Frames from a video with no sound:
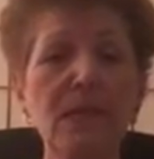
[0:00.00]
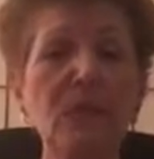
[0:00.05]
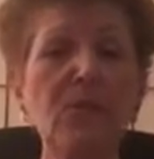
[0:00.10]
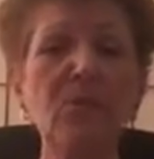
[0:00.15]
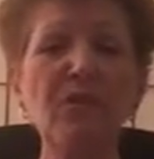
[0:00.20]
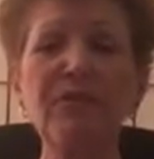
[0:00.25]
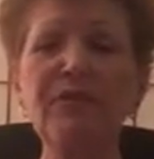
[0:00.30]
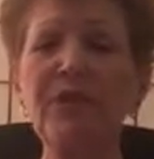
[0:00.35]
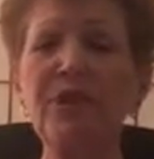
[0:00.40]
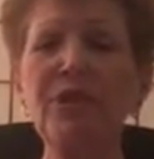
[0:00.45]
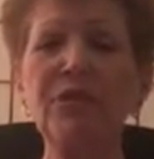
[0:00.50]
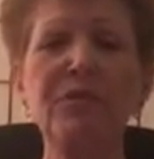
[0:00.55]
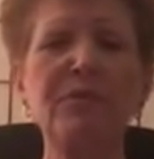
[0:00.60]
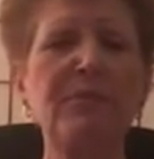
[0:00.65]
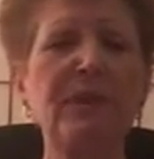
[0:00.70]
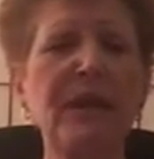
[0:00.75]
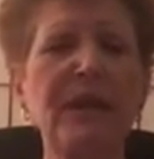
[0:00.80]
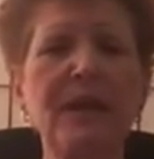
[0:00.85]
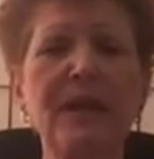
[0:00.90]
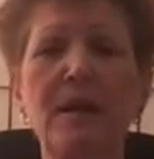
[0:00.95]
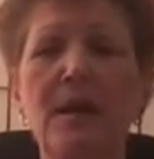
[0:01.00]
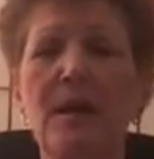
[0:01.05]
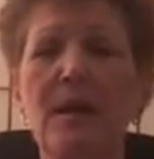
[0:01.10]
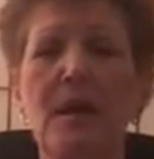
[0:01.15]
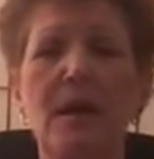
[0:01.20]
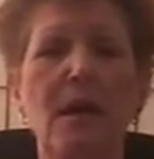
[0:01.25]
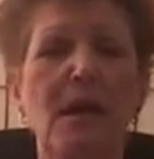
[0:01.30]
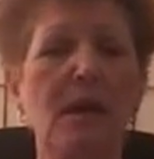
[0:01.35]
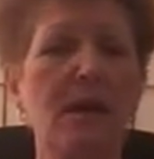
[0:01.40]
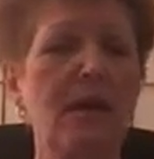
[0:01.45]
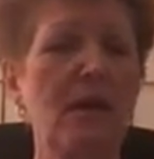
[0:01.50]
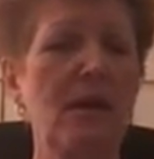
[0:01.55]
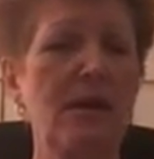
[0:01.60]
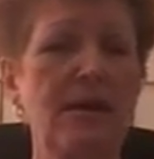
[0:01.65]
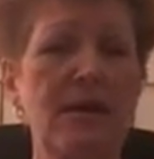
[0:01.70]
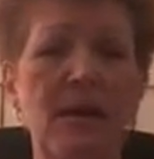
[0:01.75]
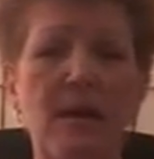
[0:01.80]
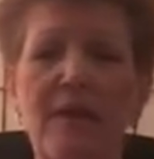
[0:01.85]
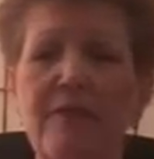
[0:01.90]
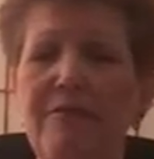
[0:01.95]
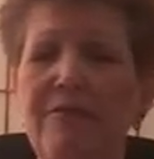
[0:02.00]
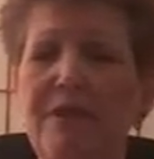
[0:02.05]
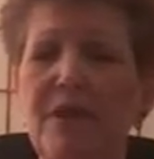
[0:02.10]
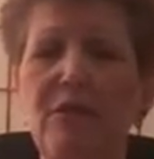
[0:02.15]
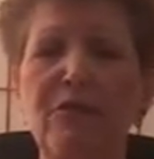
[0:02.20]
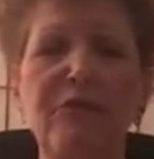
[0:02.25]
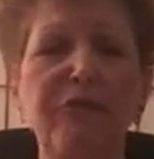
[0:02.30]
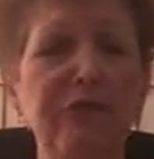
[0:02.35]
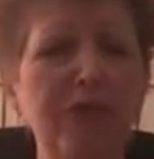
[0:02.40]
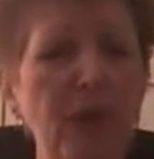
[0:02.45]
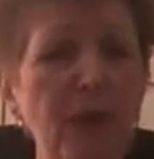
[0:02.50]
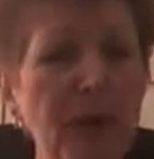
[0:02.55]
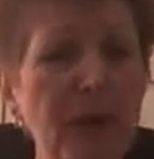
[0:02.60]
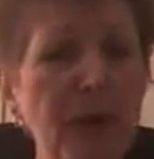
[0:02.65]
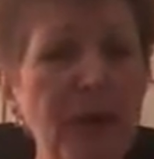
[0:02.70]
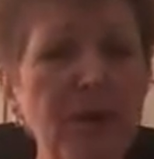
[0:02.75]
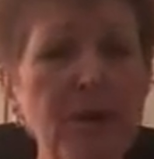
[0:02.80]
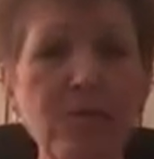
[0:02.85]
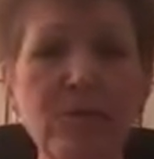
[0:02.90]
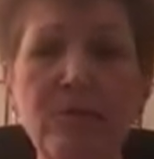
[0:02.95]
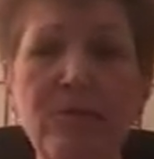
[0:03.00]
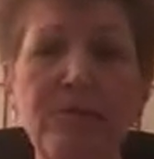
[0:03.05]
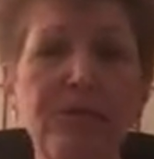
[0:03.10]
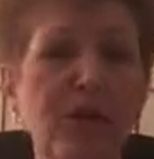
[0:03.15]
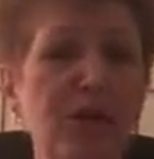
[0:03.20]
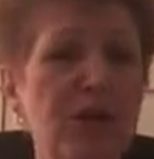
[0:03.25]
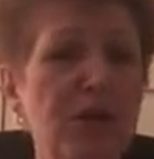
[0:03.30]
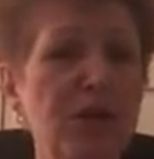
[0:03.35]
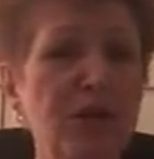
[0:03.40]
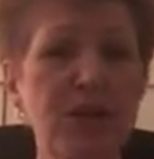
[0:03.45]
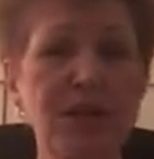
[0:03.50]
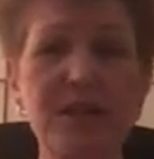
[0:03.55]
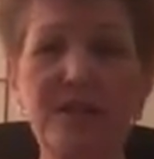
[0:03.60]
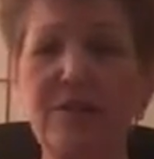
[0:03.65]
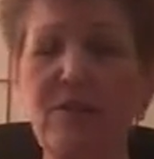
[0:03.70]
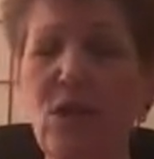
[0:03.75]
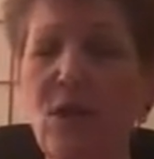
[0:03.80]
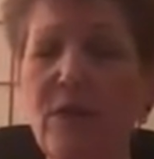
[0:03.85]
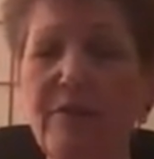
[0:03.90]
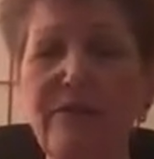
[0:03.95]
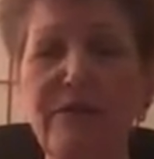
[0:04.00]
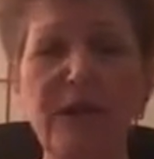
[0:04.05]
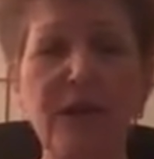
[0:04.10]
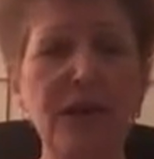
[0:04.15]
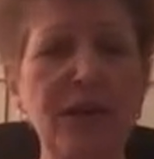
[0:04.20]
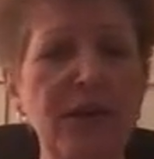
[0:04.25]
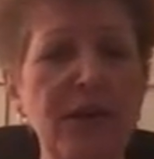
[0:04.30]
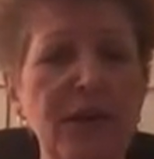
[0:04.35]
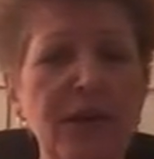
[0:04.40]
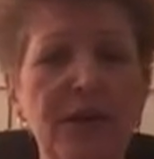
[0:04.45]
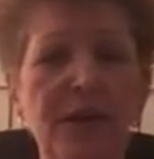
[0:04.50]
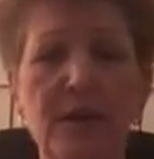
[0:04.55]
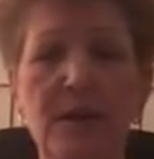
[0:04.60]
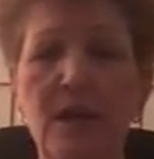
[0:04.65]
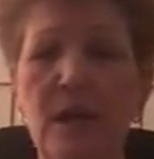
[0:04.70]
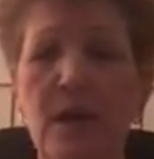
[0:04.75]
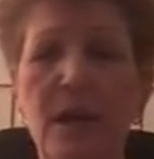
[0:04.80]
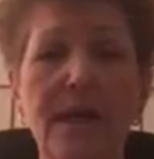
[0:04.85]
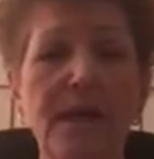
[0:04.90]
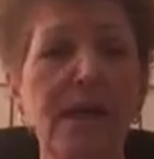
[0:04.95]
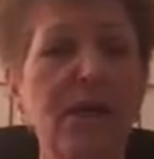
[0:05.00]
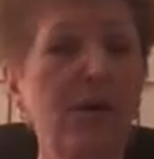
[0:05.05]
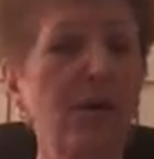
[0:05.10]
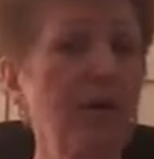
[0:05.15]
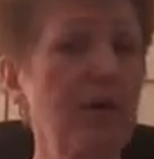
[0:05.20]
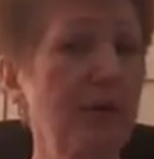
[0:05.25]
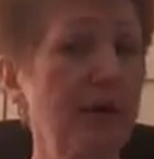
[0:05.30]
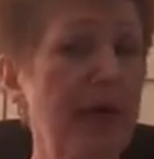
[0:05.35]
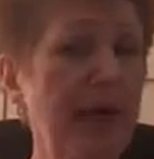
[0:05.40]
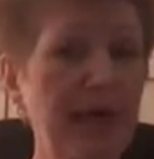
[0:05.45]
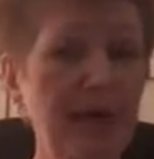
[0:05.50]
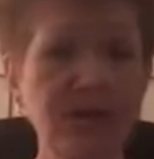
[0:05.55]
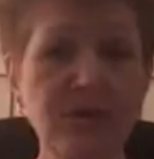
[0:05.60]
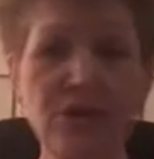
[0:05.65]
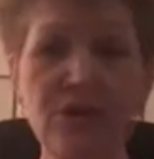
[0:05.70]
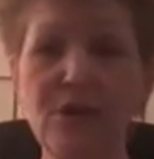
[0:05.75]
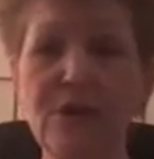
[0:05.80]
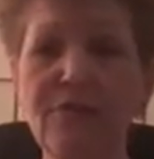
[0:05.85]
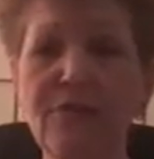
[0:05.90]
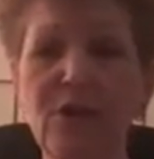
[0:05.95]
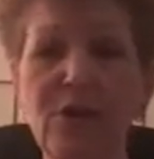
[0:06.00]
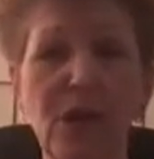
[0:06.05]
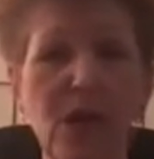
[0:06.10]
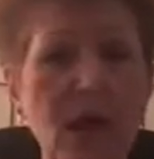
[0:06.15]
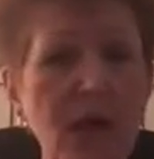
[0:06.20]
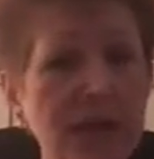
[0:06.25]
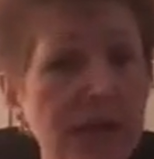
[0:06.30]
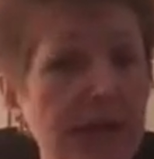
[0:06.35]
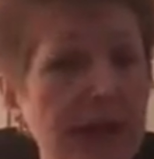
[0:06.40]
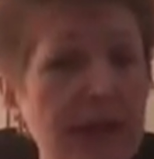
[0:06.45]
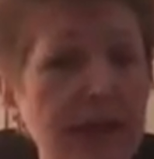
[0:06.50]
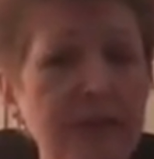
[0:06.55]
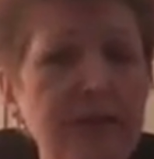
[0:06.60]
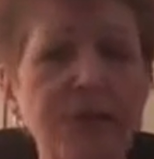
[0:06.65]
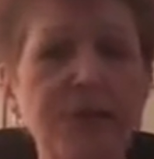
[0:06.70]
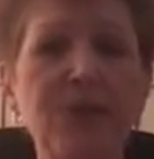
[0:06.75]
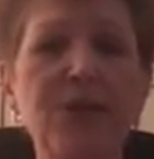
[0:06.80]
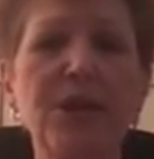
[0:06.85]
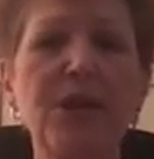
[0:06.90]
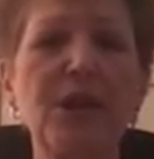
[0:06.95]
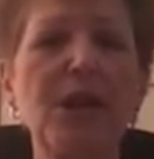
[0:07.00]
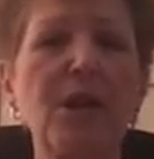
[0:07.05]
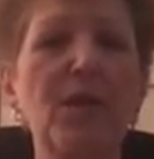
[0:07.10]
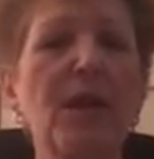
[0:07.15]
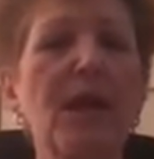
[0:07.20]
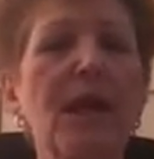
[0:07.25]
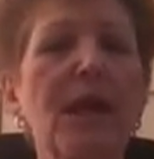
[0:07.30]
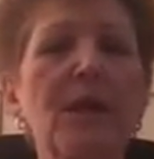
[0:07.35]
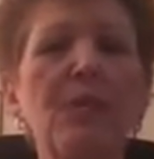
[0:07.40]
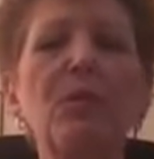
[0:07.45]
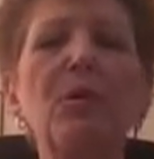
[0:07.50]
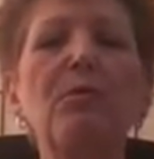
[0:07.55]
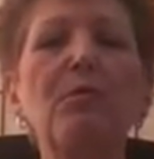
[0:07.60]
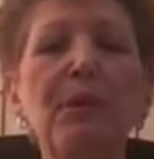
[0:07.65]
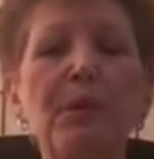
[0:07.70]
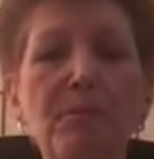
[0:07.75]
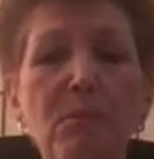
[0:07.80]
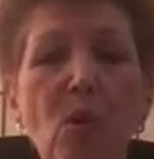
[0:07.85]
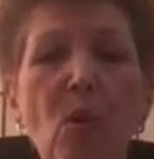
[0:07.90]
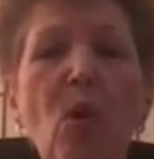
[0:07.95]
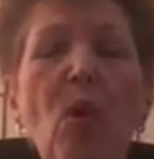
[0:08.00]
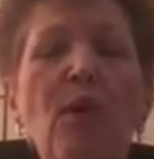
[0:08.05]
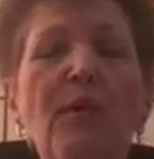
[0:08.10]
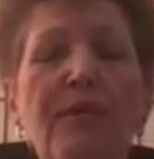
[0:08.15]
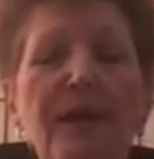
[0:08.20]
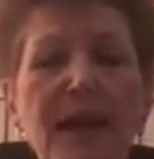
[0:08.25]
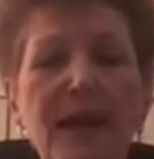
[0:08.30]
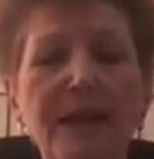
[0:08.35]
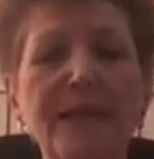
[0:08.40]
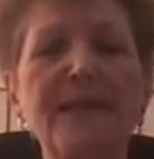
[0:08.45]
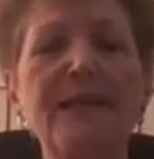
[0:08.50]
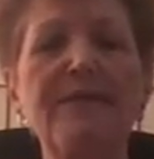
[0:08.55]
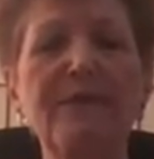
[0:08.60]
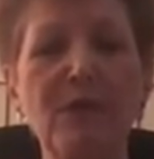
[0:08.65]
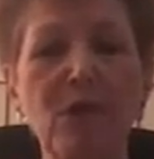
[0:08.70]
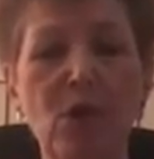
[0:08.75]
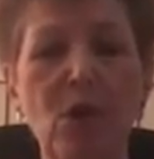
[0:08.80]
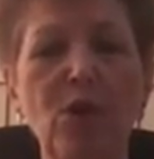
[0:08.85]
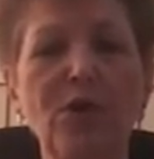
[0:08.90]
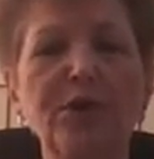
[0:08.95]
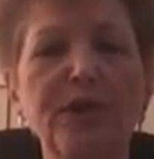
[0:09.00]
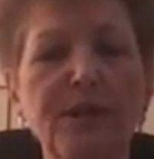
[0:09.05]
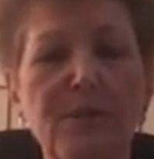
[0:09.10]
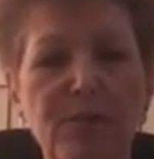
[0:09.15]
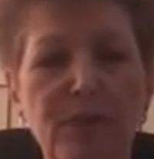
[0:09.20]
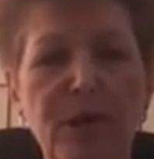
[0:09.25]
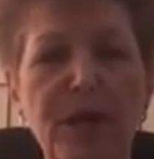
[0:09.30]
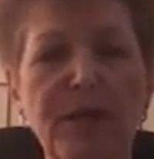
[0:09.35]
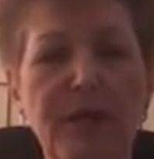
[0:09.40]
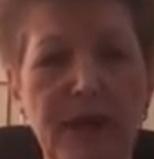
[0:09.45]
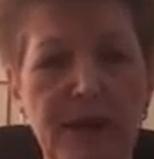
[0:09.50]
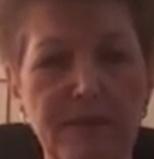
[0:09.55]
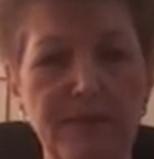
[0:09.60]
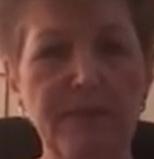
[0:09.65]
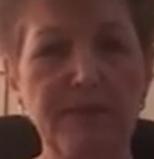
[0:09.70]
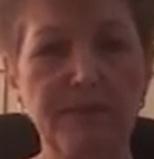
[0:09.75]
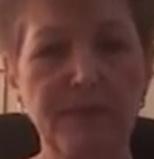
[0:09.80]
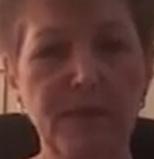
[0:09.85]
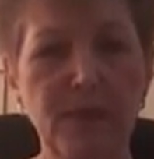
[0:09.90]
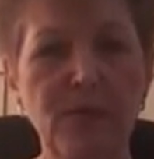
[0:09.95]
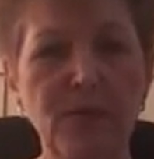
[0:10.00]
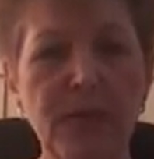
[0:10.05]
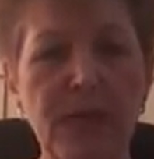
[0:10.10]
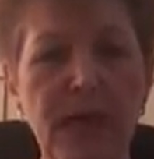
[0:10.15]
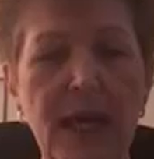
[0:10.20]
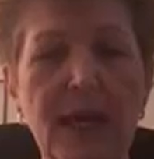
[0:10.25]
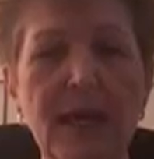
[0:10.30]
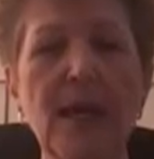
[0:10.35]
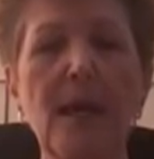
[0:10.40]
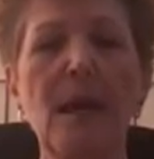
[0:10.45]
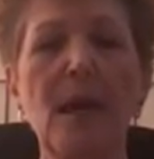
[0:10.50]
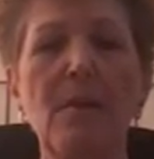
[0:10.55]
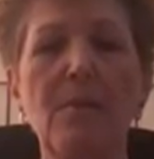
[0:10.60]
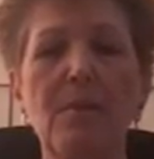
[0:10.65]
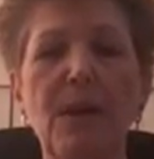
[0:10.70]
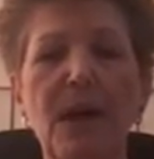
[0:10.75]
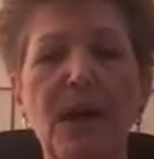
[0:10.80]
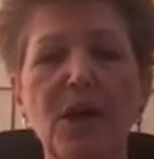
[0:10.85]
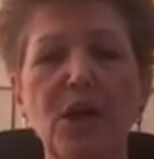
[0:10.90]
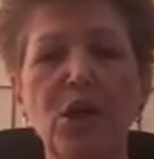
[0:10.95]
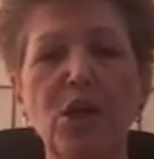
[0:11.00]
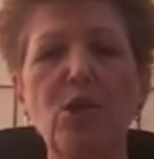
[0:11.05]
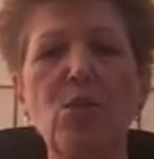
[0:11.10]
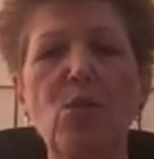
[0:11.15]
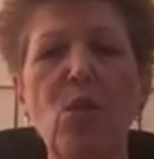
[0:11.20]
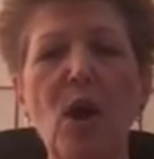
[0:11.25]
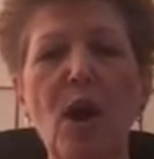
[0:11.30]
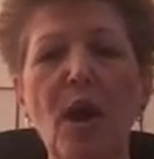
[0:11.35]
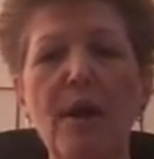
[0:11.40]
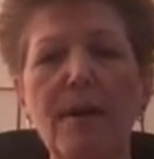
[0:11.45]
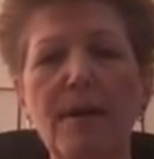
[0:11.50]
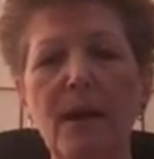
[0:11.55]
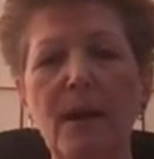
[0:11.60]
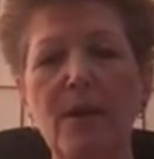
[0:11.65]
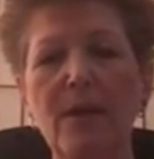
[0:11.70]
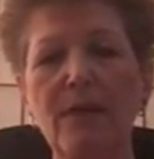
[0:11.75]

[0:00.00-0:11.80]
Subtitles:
it will feel to me, I'll feel fluid for congestive heart failure. I'll hear cancer for lung cancer. It will be more than difficulty breathing. Okay, but you want